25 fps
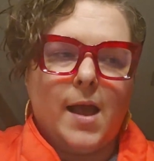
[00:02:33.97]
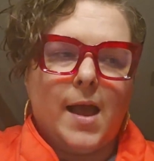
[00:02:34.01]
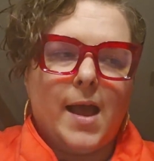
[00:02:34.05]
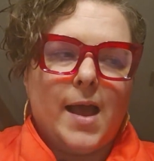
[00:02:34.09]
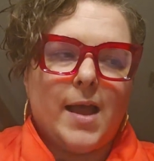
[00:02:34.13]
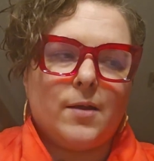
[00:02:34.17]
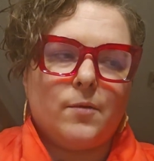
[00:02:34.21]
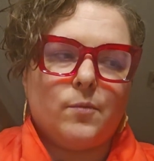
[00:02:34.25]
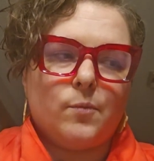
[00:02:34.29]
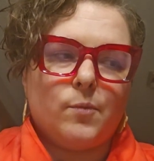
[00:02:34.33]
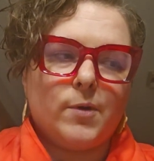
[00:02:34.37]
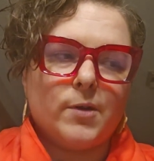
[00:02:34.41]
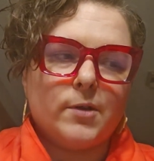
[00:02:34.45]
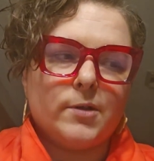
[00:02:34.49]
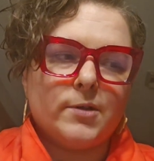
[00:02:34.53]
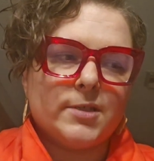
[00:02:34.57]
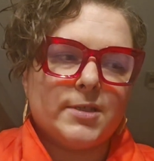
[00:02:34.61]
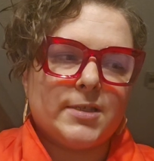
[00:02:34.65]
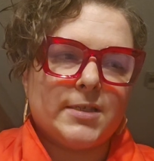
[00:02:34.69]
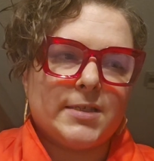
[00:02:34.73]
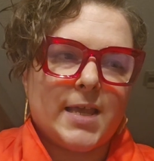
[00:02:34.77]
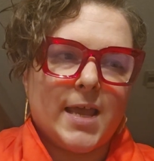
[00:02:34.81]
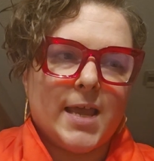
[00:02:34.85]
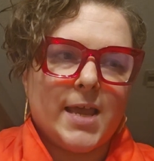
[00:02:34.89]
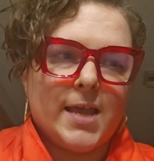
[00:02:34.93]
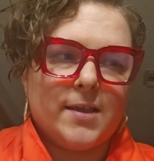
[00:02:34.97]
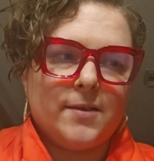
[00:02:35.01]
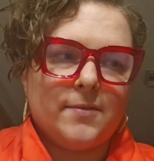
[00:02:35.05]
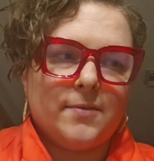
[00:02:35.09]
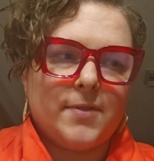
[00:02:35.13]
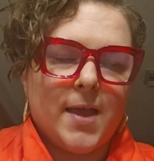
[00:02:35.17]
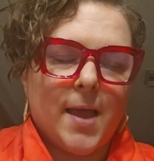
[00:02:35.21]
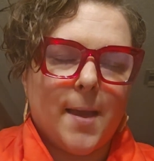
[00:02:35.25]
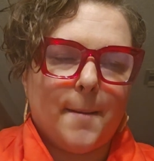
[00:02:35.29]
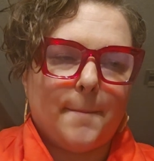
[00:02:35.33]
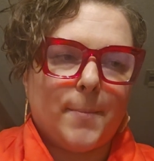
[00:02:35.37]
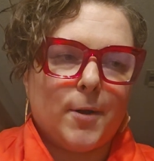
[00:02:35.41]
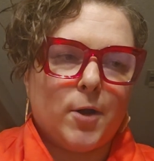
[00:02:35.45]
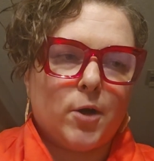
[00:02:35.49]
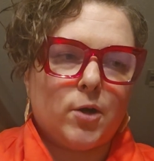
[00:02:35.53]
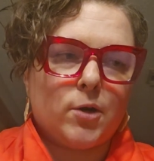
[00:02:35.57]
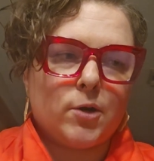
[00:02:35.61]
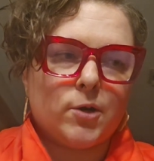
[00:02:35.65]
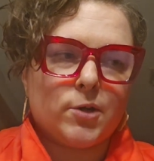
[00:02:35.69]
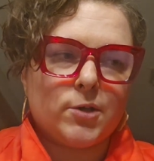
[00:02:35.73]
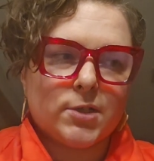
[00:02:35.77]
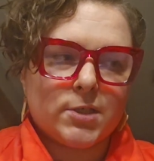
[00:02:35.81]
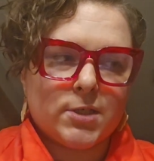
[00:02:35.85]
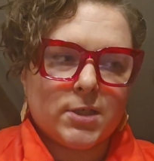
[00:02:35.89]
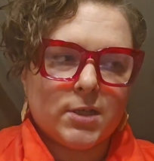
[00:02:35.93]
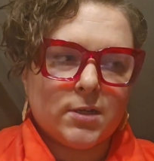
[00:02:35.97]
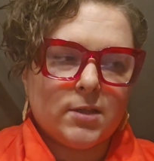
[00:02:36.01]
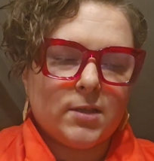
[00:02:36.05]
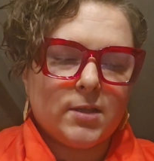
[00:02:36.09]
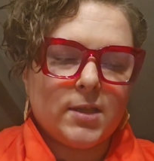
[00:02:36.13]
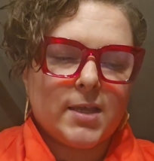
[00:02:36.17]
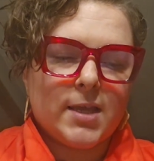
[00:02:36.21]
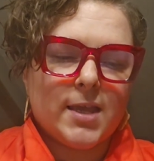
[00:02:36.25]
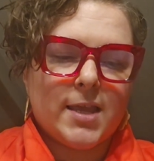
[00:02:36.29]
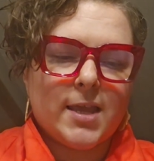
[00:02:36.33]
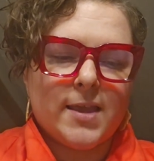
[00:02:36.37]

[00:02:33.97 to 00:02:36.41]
I will say that personally,